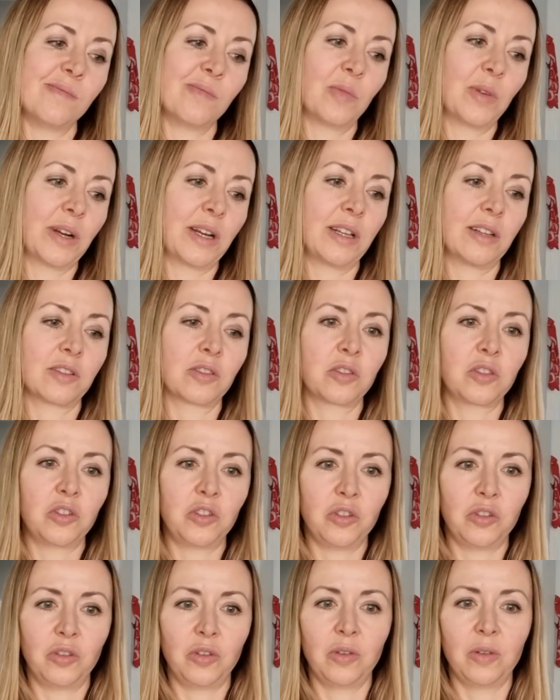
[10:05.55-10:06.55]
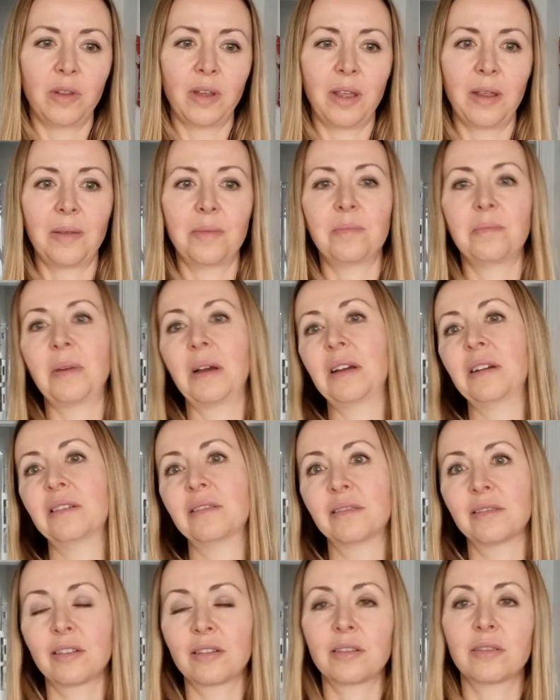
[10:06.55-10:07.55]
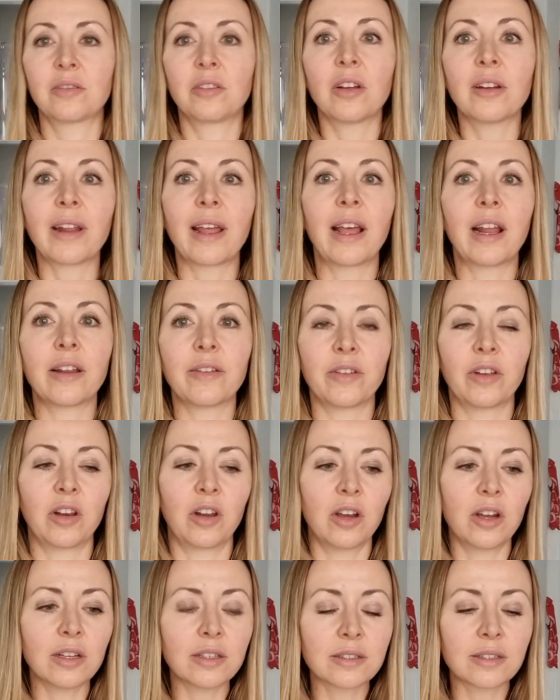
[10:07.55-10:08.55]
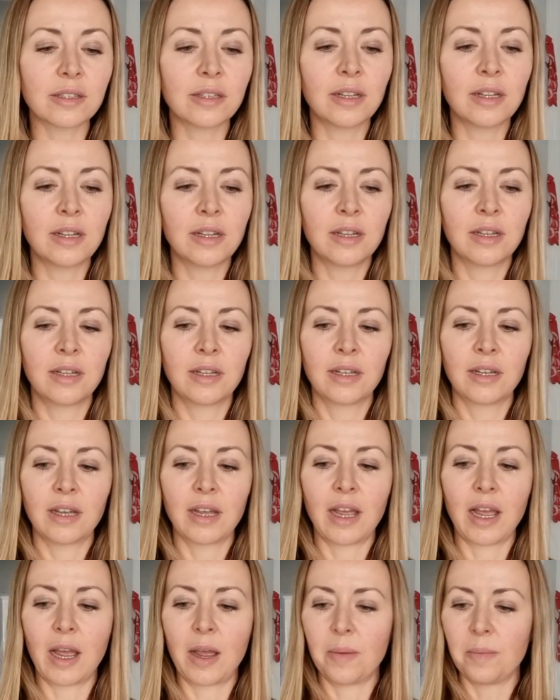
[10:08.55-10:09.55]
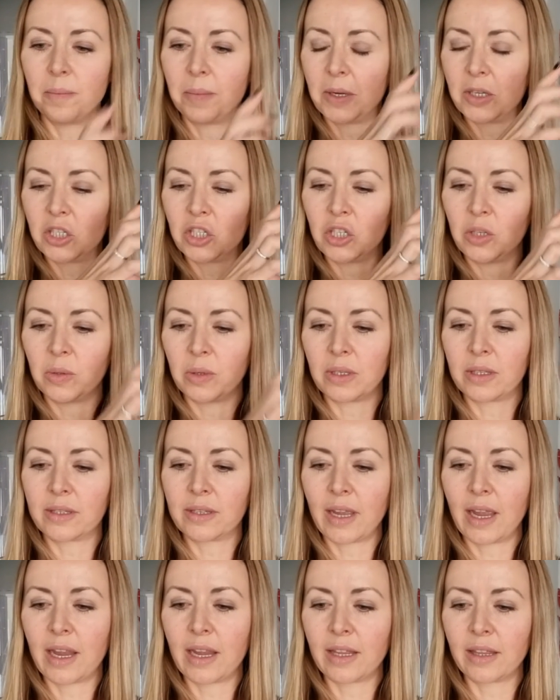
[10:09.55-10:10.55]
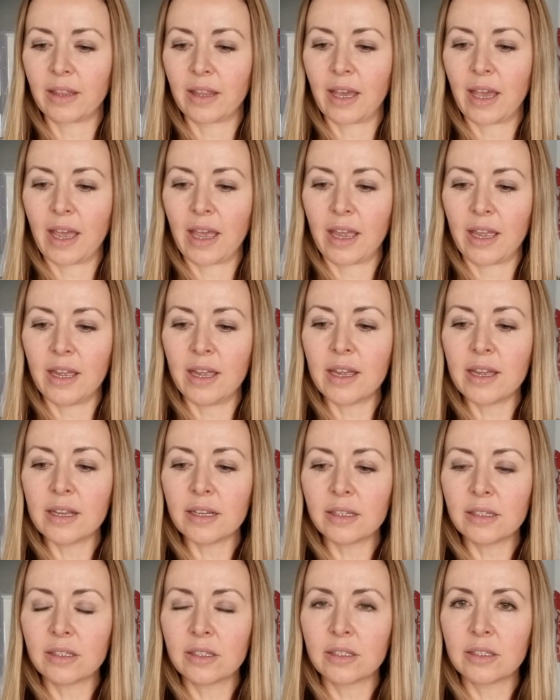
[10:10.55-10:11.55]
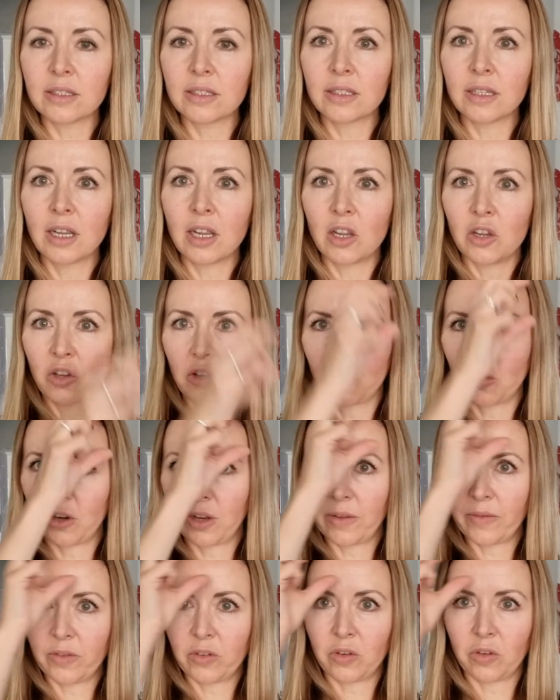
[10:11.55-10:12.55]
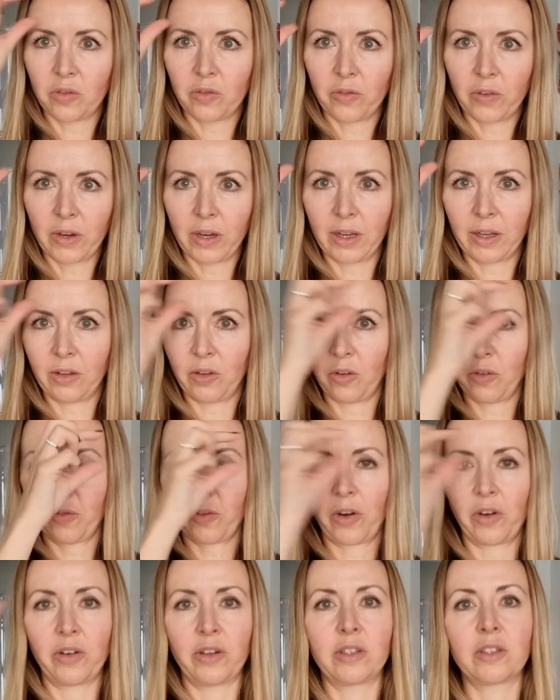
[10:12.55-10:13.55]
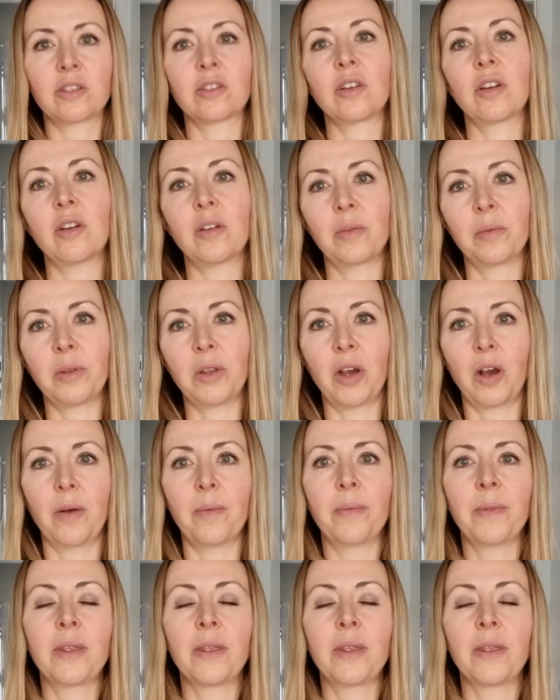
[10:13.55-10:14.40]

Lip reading: What else could you do there? Not a hell of a lot. But she was saying that you don't even do filler in your forehead. So yeah.